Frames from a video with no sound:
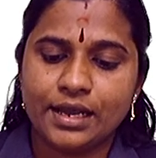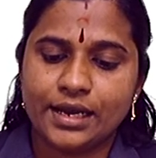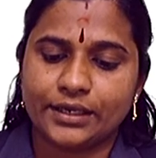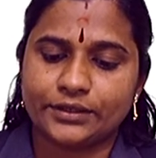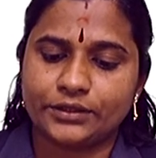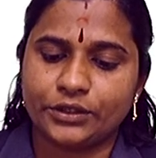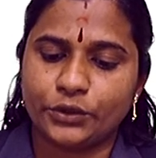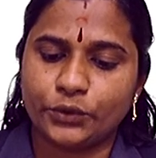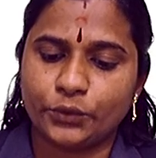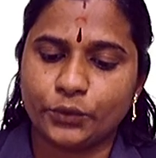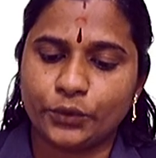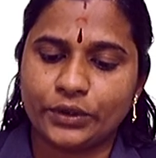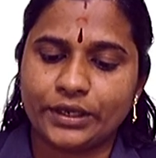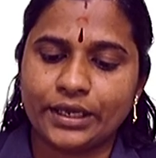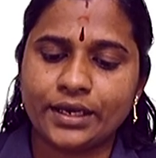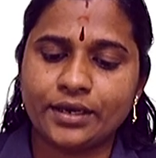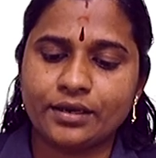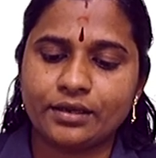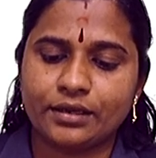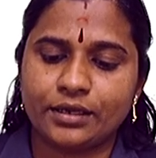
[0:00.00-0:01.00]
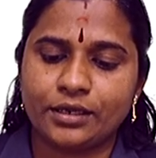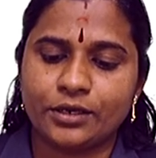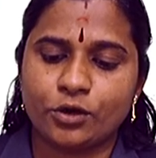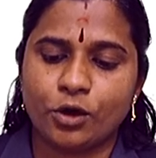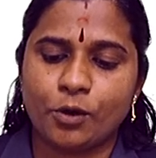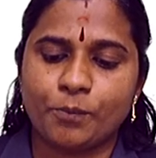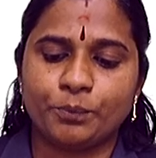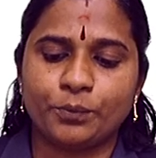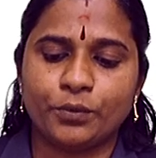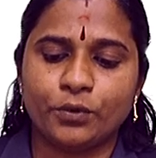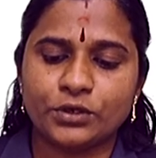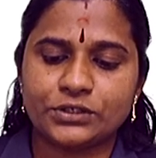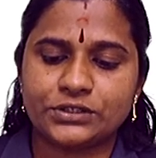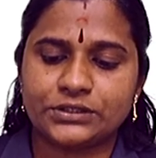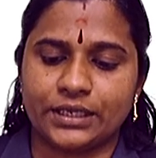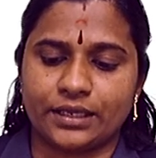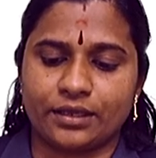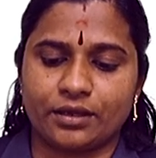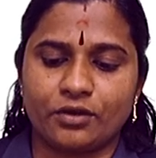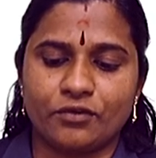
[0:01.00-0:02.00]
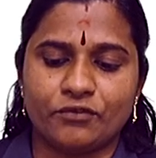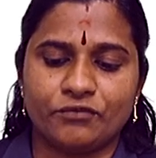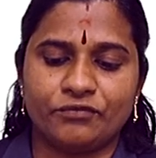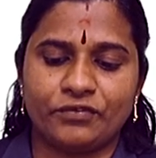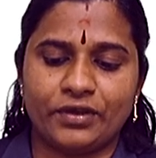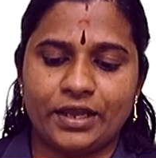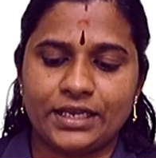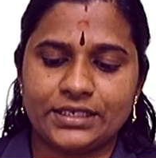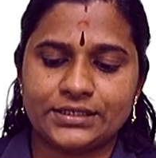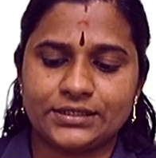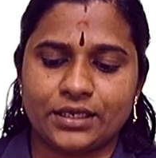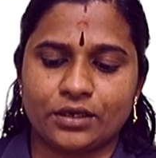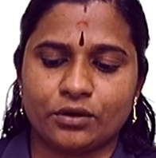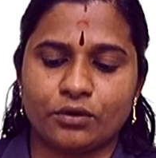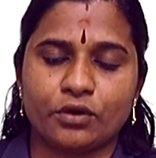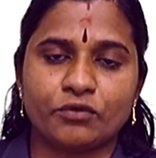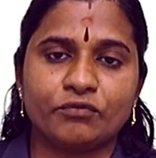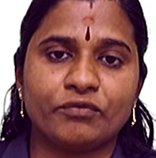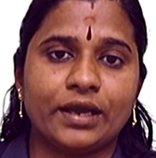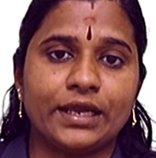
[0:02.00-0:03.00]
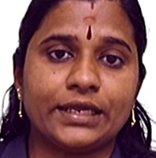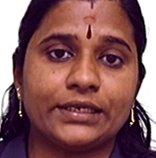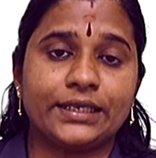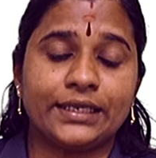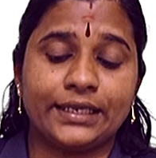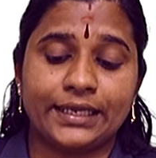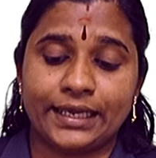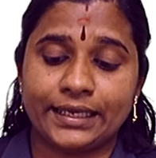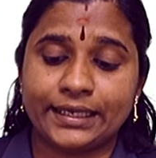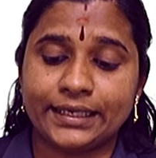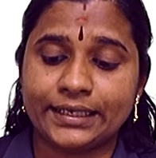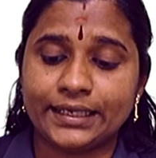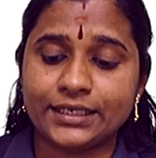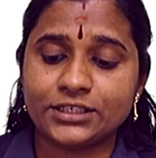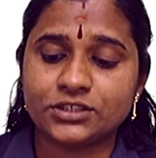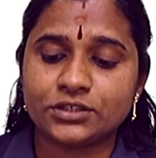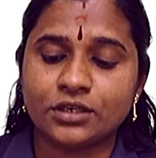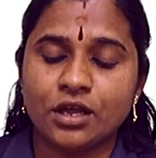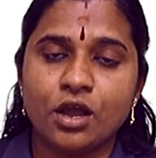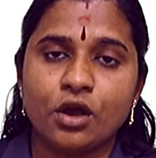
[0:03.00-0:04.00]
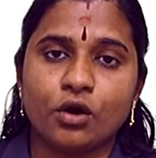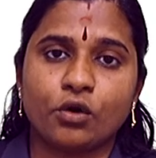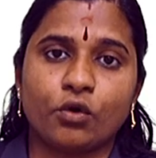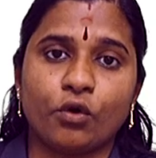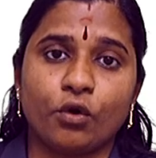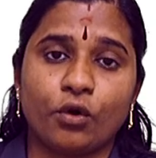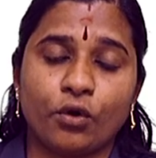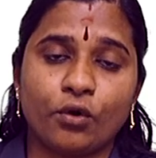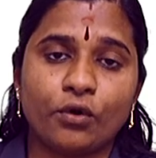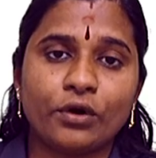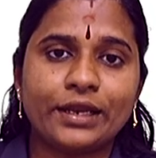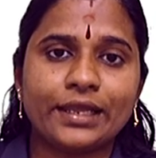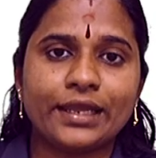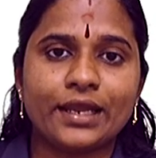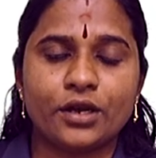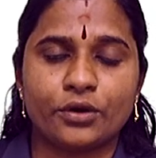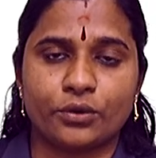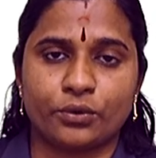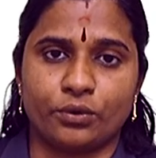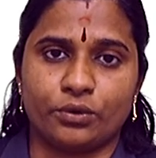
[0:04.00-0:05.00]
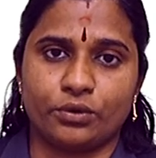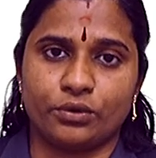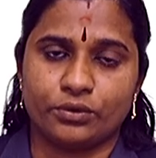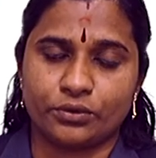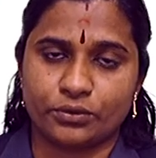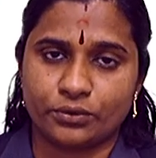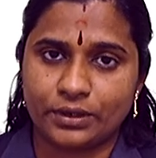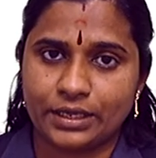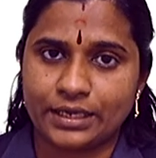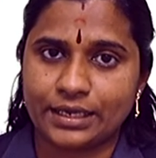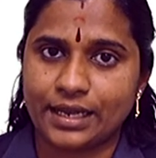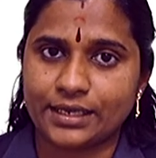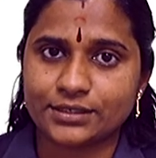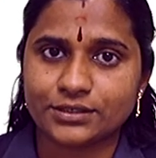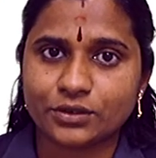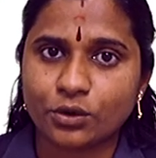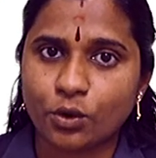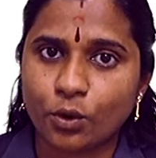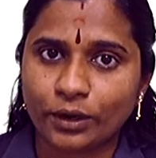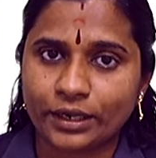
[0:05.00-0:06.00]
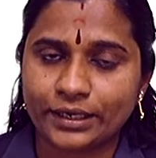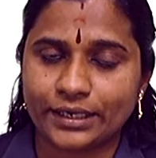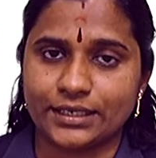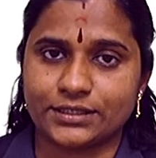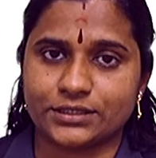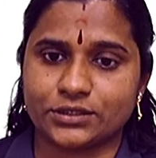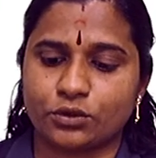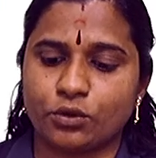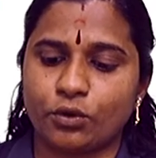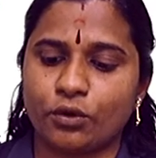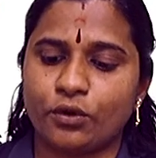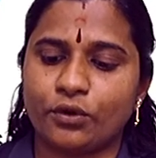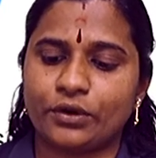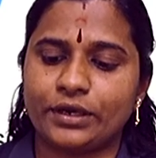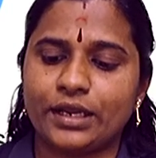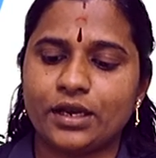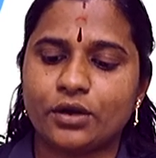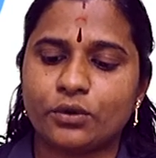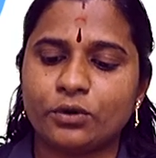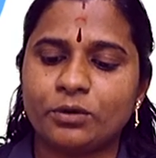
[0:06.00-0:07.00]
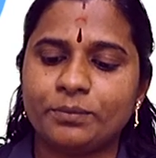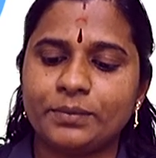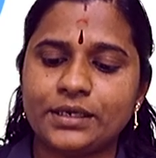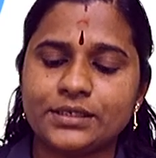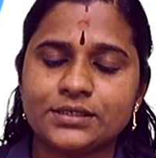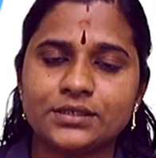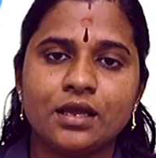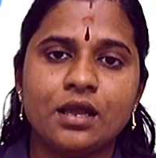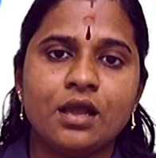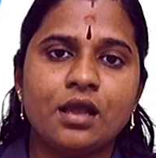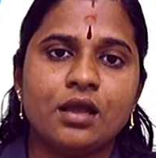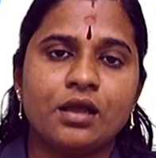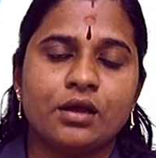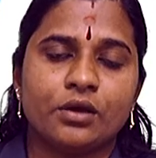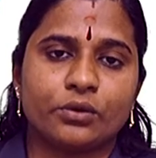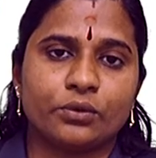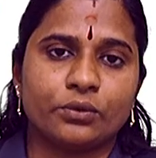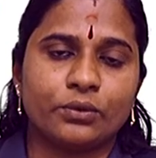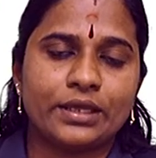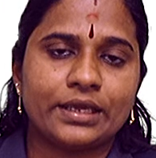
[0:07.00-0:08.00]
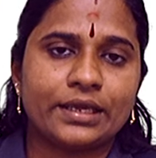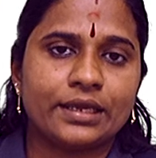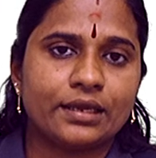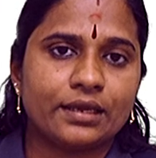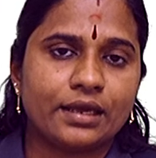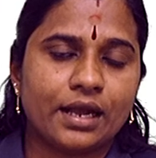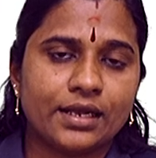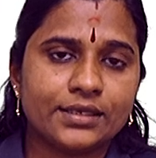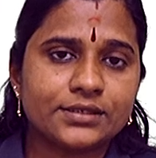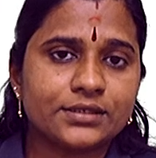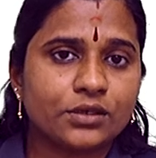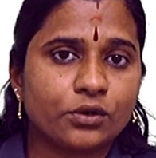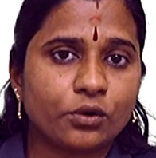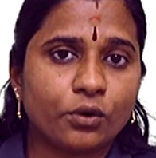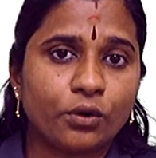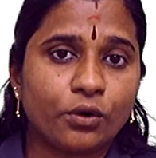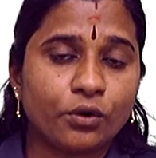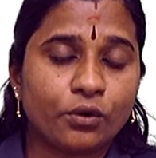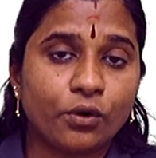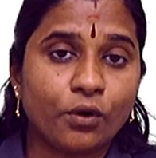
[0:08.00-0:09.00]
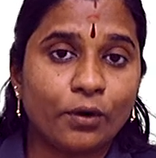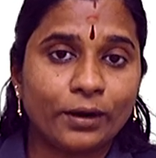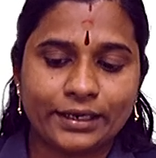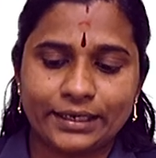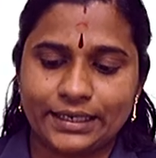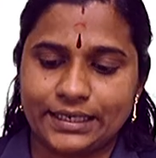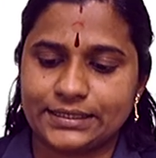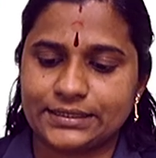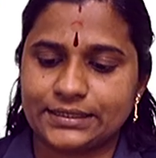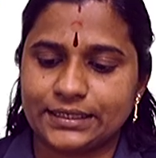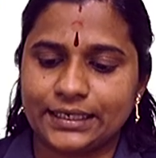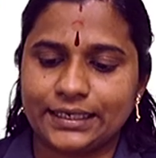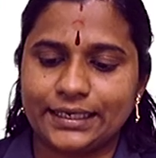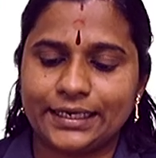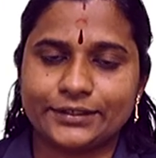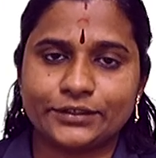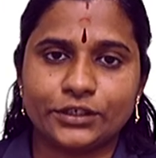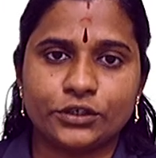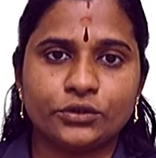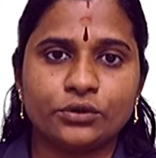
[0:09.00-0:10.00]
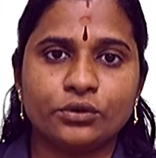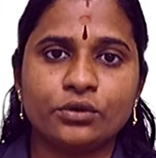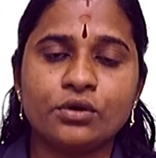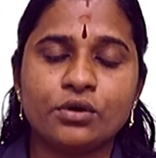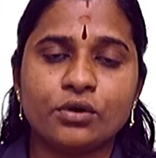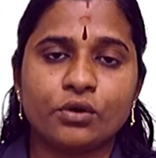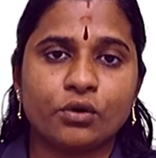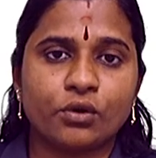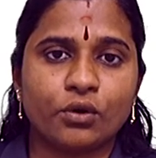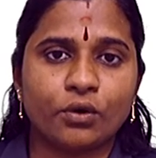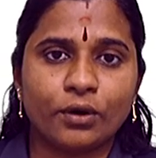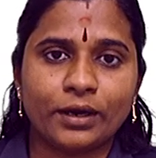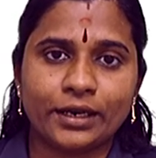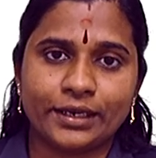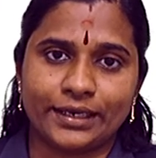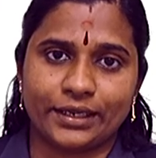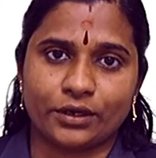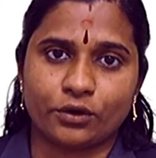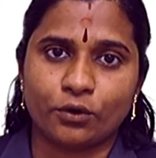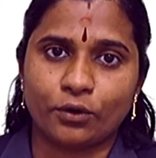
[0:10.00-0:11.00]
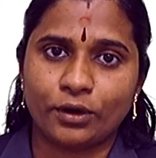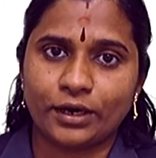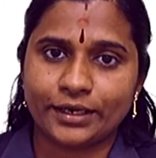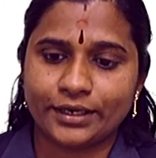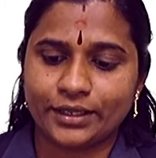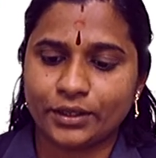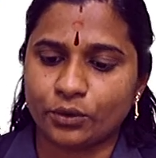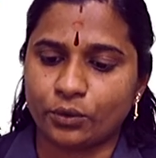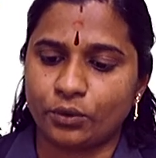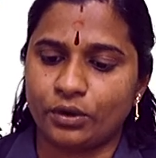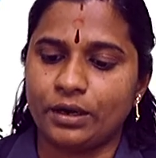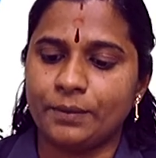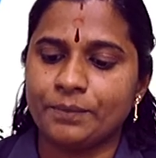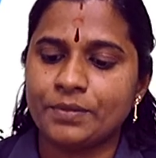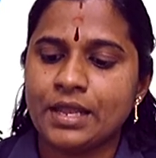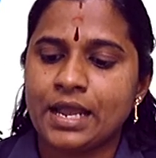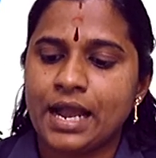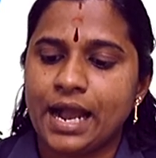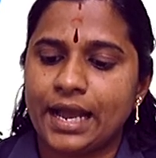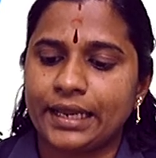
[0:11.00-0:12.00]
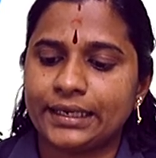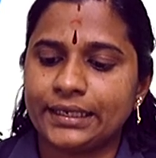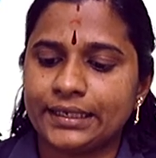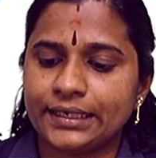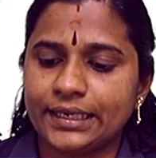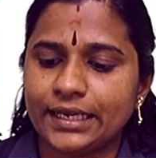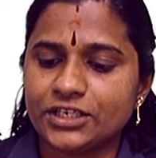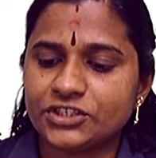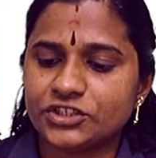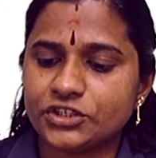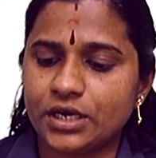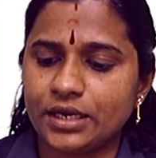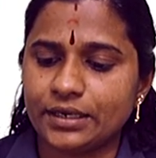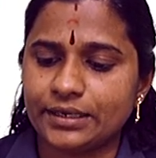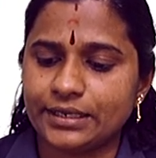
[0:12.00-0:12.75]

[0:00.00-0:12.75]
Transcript: in the UN in opposing, facing or fighting against colonial rule, ruling as colonies. Colonial rule means ruling as colonies related to colony, colony rule and racial